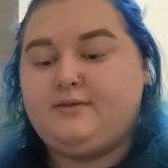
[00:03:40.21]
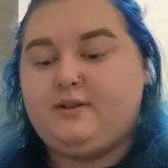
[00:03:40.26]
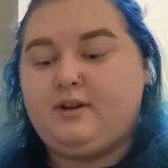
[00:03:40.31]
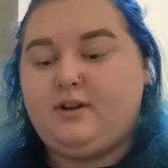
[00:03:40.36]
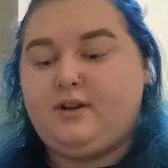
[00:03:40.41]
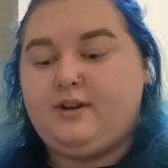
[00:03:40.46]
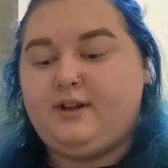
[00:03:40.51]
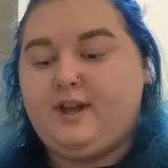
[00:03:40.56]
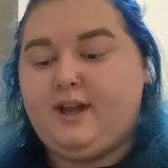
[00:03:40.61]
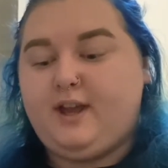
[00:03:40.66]

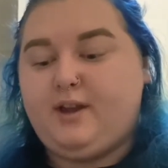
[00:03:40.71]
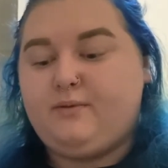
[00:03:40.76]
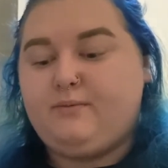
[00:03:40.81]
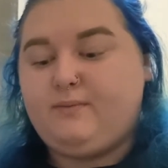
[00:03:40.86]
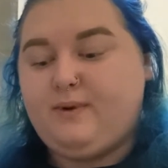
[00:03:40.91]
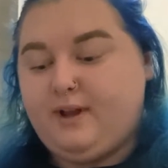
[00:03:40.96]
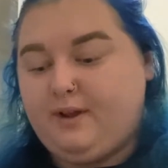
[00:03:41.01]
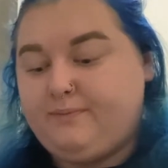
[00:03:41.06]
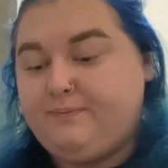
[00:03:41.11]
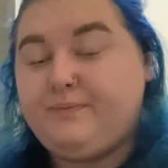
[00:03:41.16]
Okay,
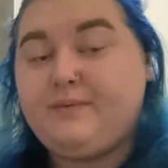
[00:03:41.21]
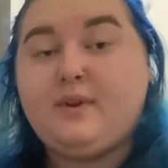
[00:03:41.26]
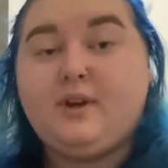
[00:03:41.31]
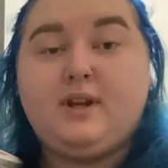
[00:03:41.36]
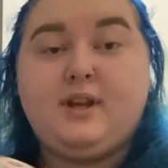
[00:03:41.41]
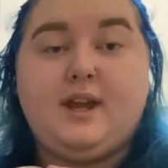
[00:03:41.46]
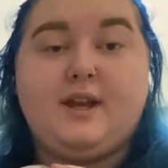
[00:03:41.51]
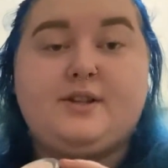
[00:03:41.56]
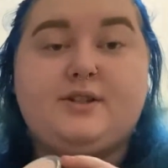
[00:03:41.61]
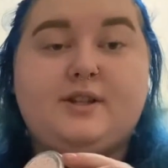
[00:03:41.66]
well,
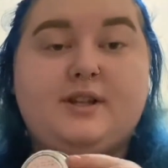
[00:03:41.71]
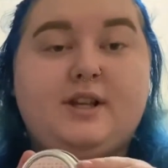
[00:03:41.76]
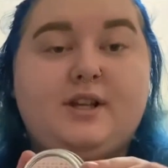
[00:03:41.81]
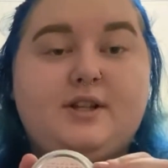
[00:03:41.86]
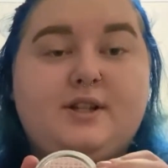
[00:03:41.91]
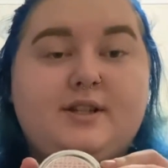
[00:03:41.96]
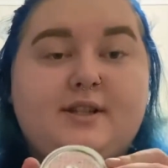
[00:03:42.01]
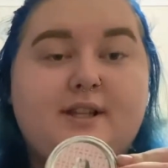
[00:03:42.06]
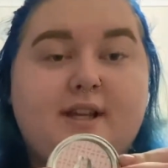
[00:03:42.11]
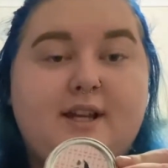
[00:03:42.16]
yeah, so they're
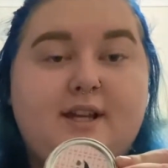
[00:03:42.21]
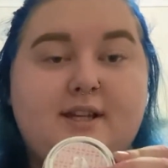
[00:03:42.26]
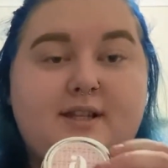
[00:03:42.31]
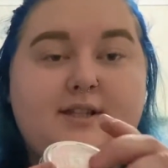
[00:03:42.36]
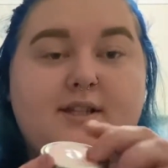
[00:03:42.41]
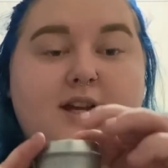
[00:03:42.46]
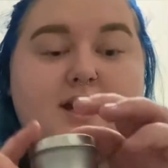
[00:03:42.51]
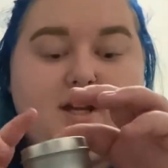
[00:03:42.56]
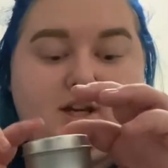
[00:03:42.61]
just these.